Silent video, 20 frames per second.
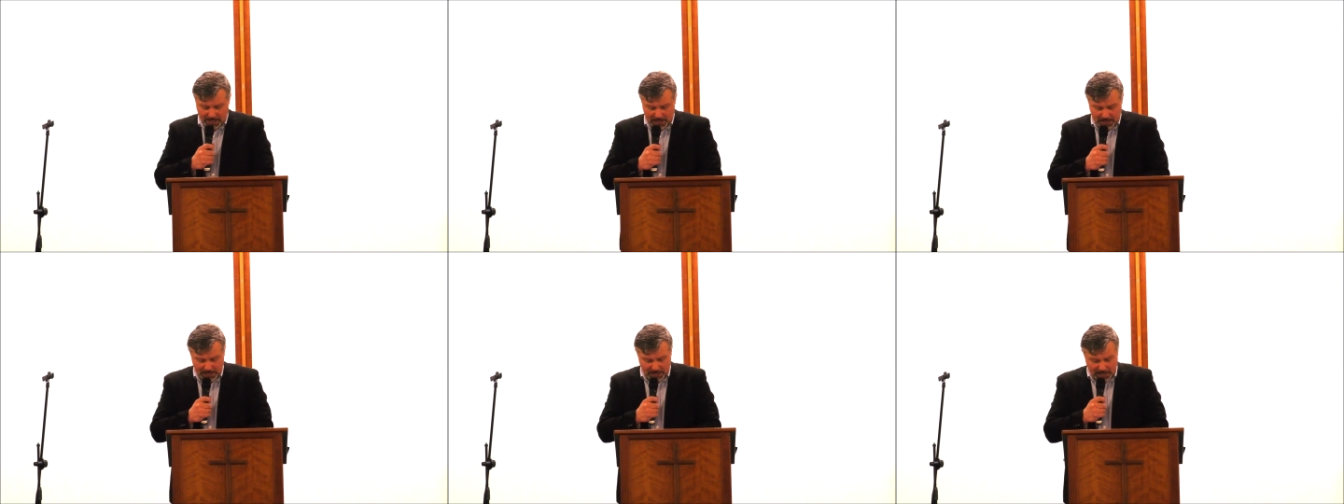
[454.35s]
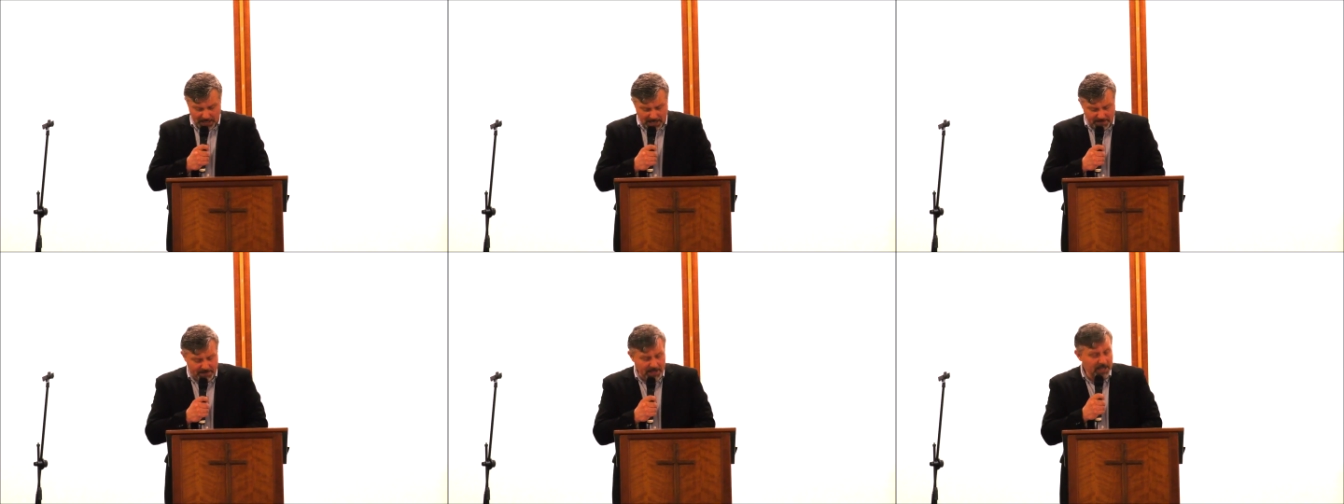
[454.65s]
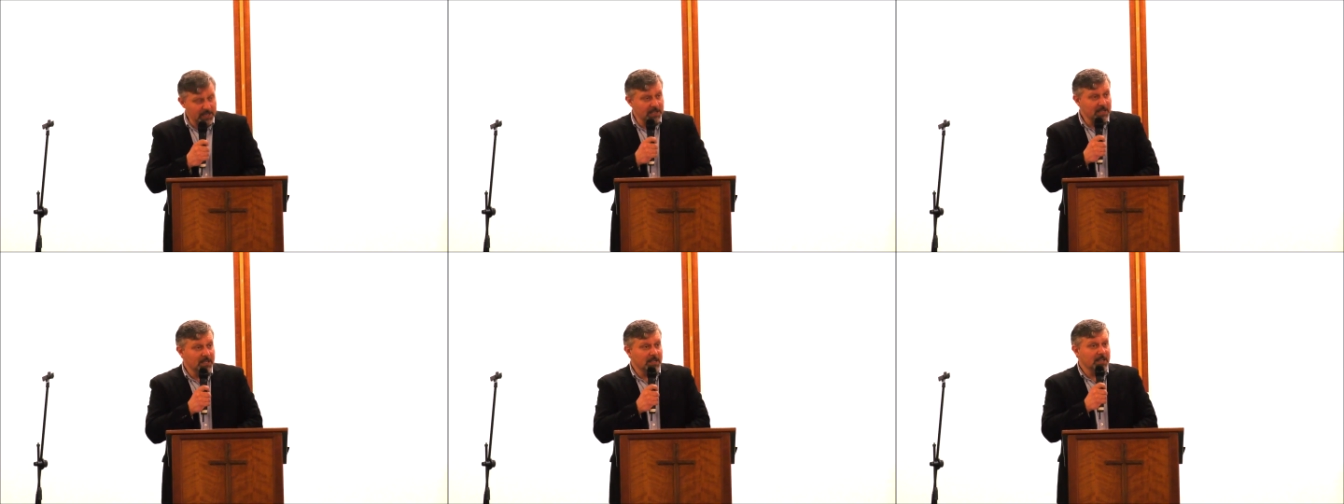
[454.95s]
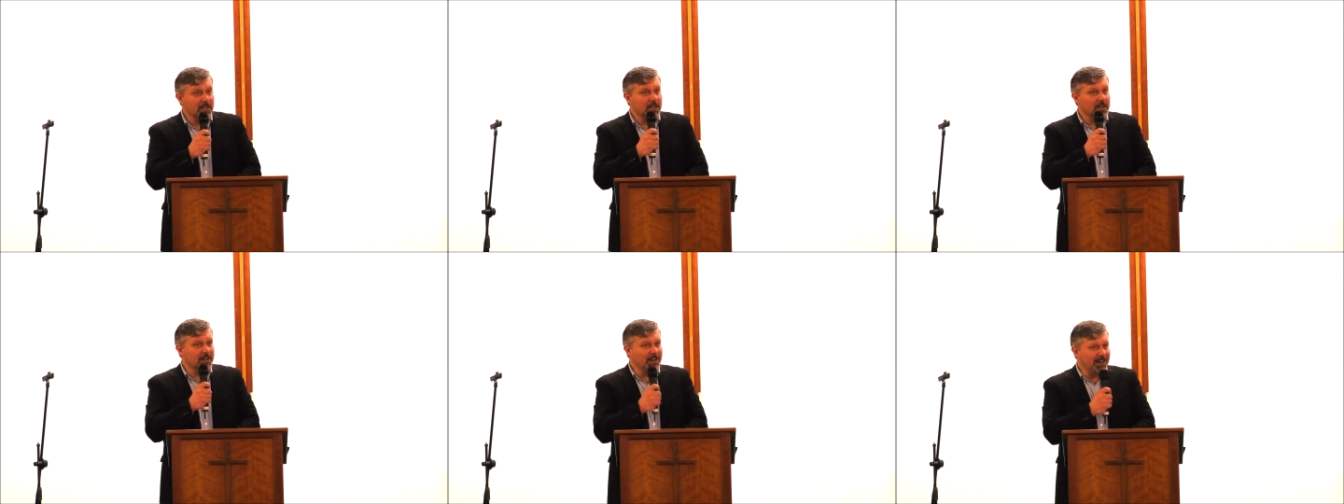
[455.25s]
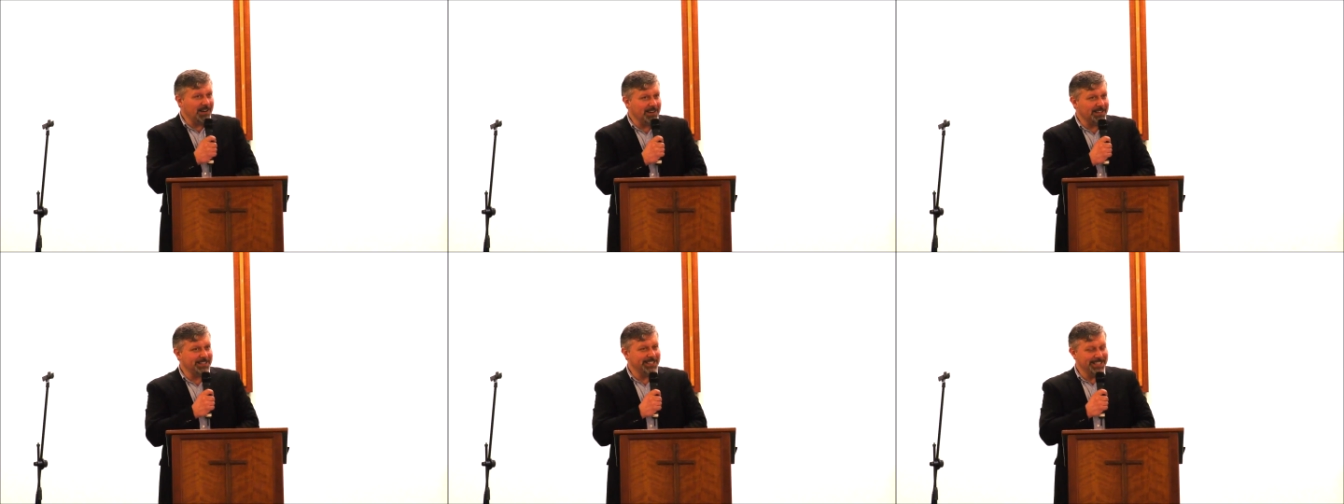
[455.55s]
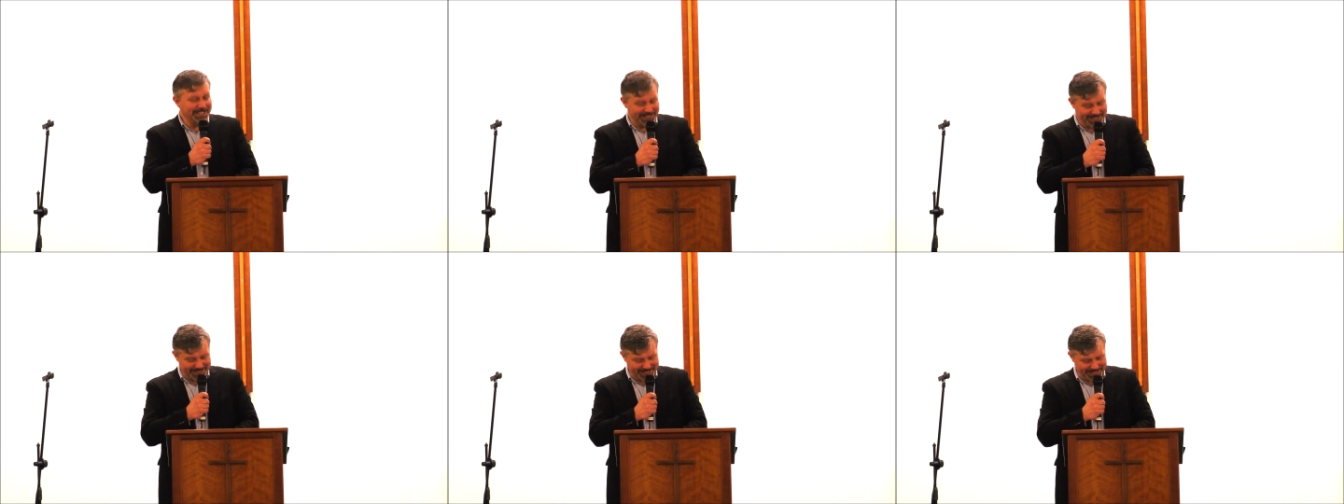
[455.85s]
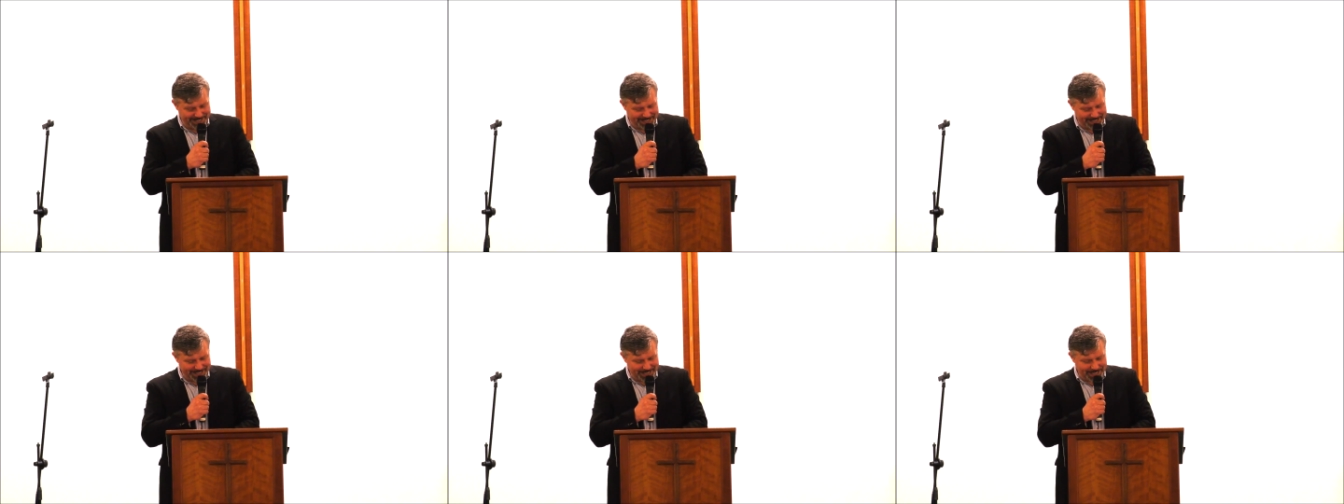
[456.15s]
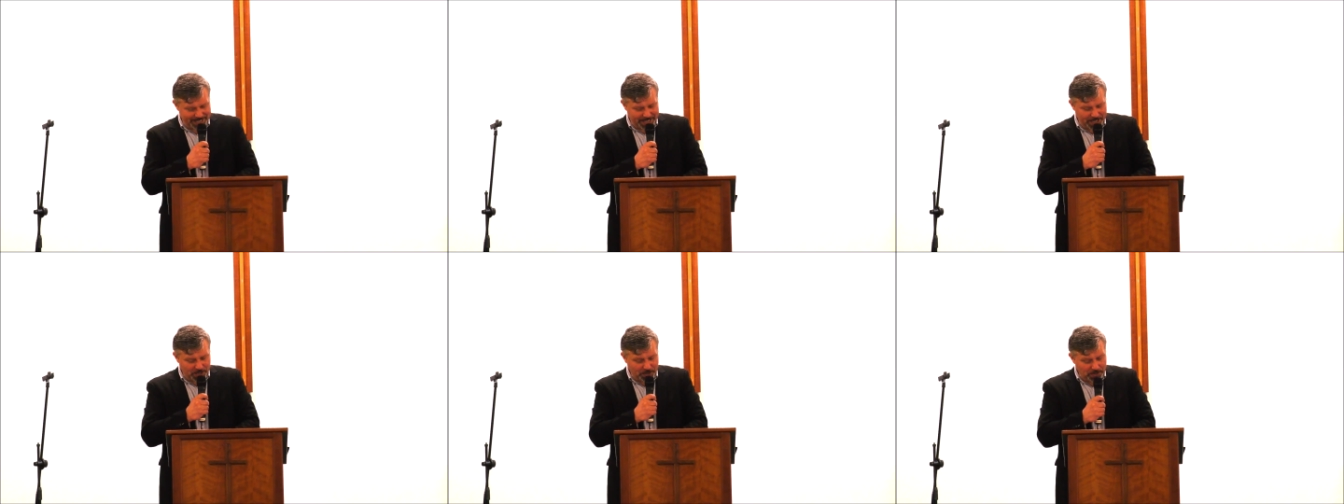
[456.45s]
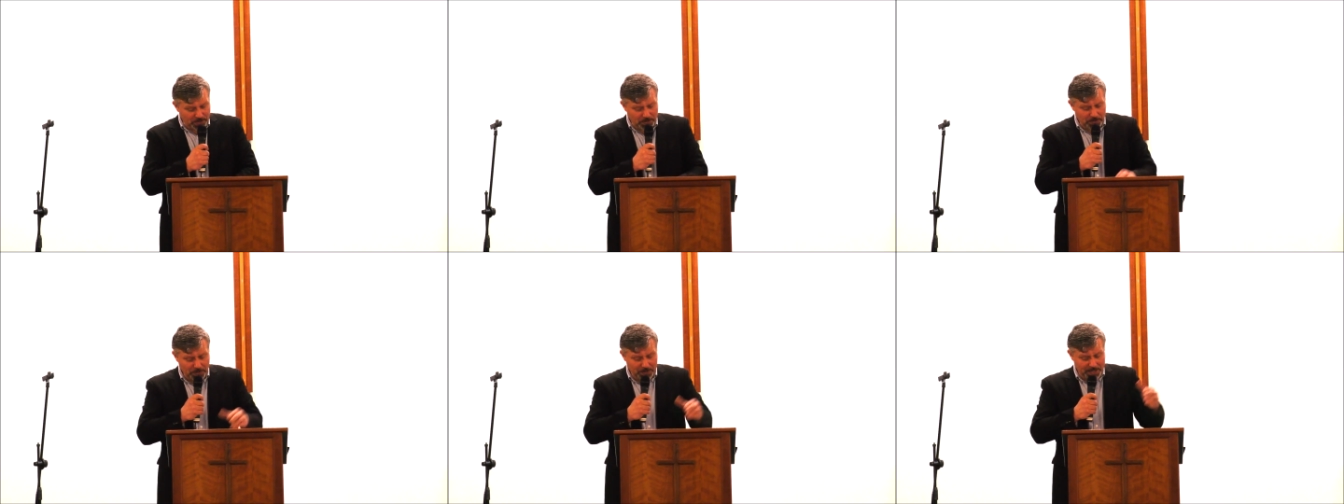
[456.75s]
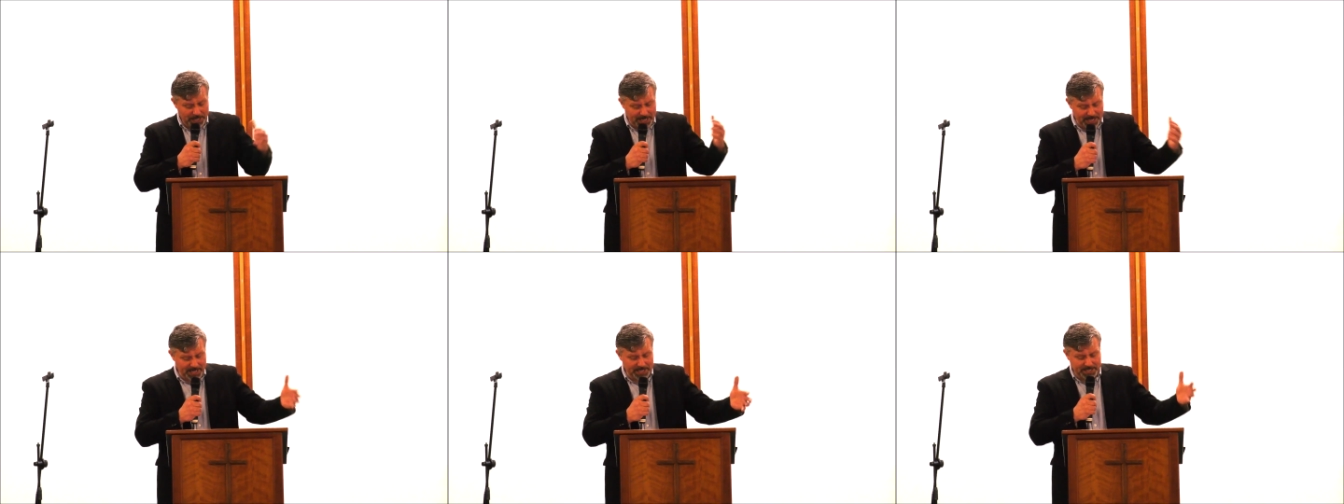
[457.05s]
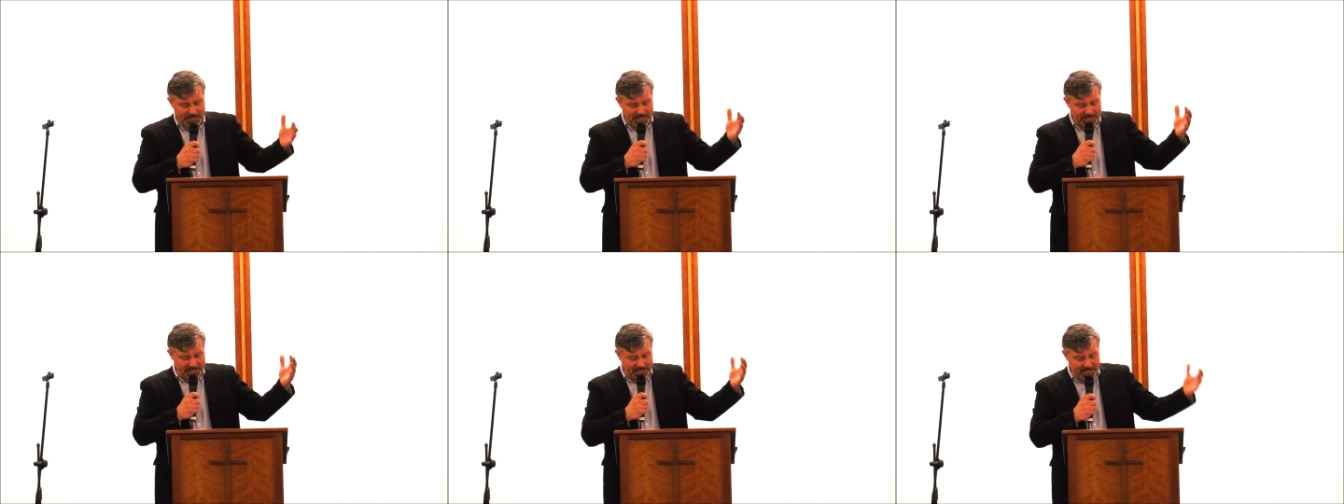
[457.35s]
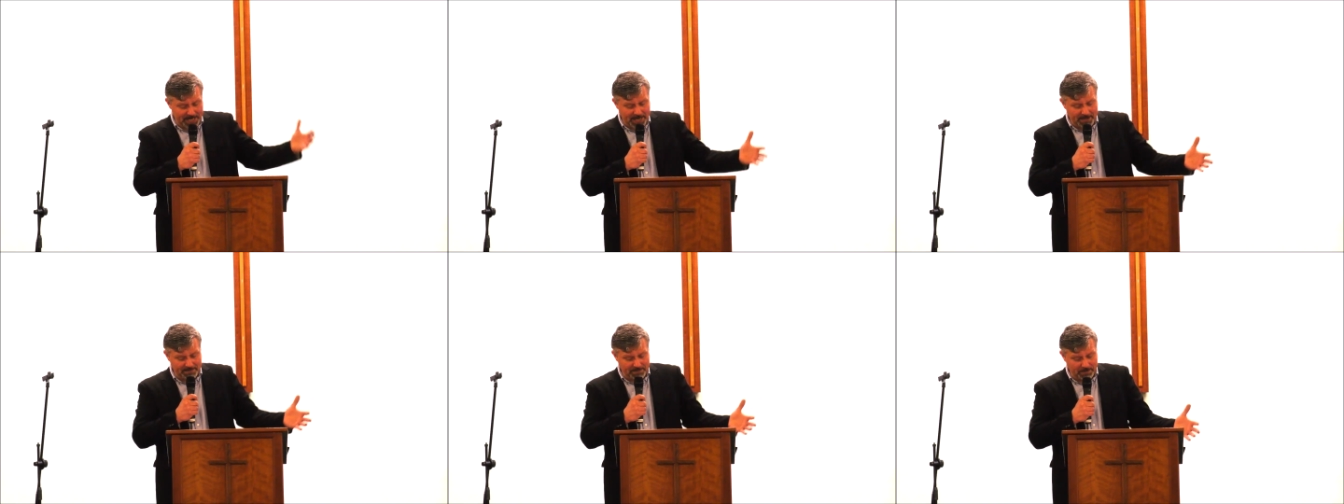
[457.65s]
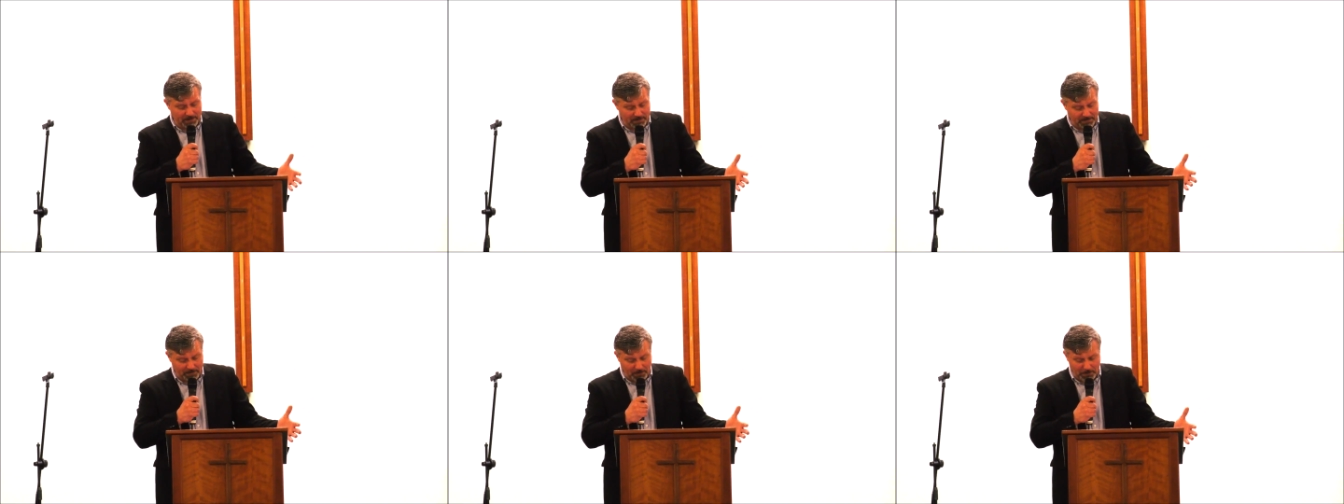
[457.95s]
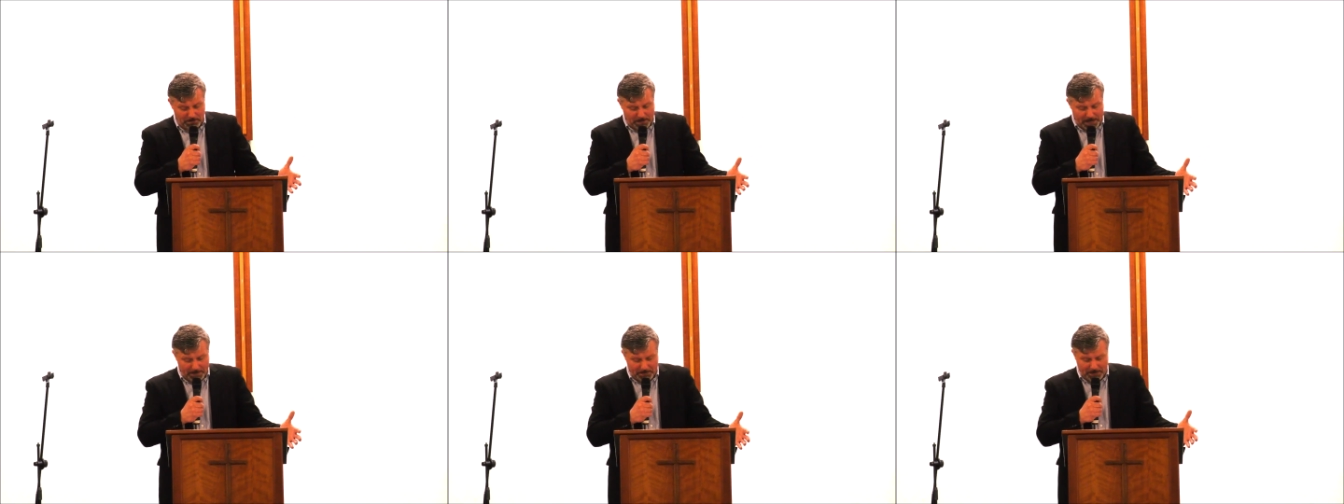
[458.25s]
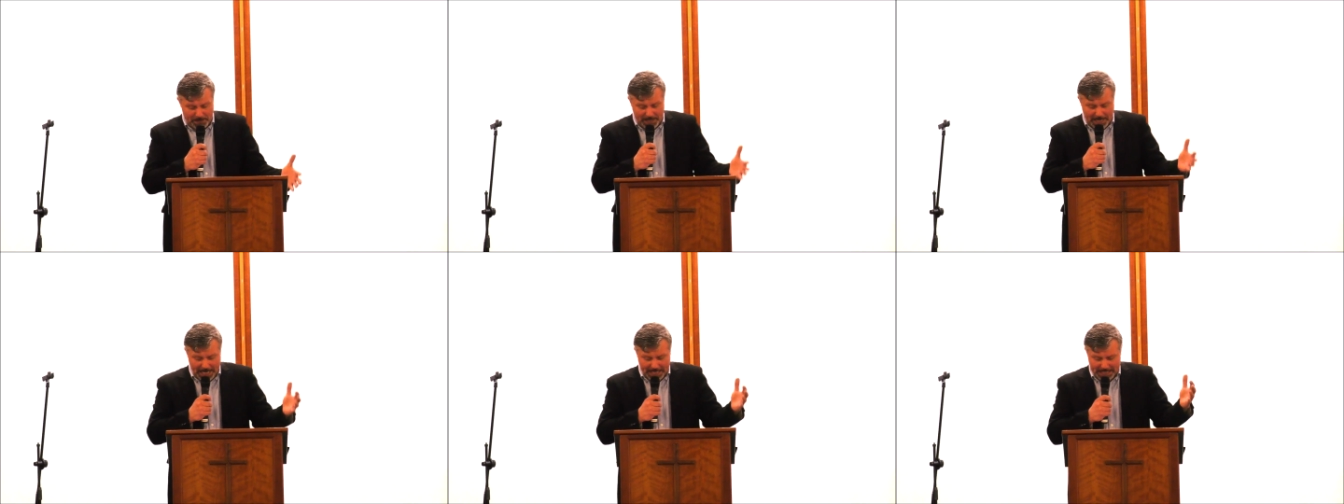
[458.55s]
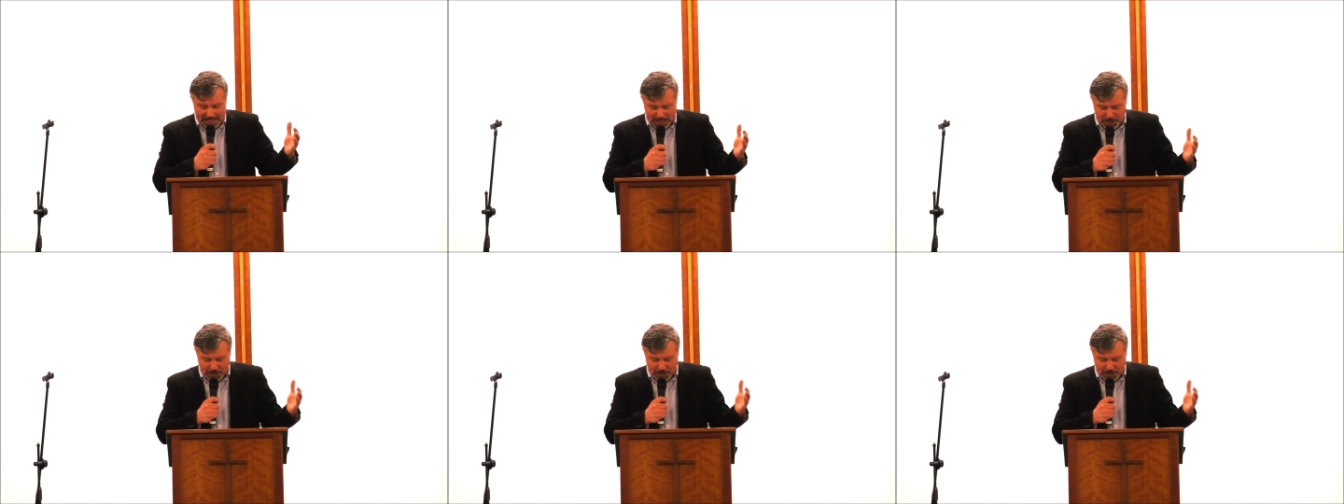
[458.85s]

In the living God, who is the Savior of all people and